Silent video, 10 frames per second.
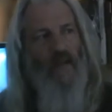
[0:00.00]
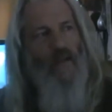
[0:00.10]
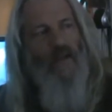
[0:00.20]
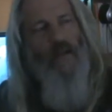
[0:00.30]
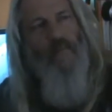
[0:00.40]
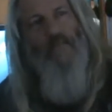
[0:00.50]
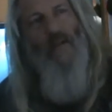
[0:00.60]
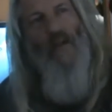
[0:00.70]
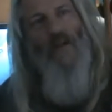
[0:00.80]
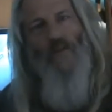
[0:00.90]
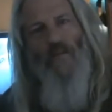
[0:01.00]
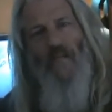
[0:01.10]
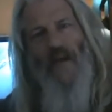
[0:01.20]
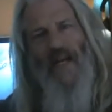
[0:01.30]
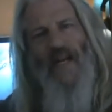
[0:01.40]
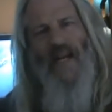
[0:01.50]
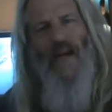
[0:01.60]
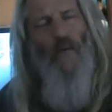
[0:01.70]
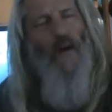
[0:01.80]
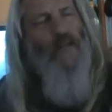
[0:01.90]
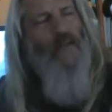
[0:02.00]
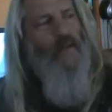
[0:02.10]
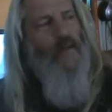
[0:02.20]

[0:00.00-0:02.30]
a good pale ale actually.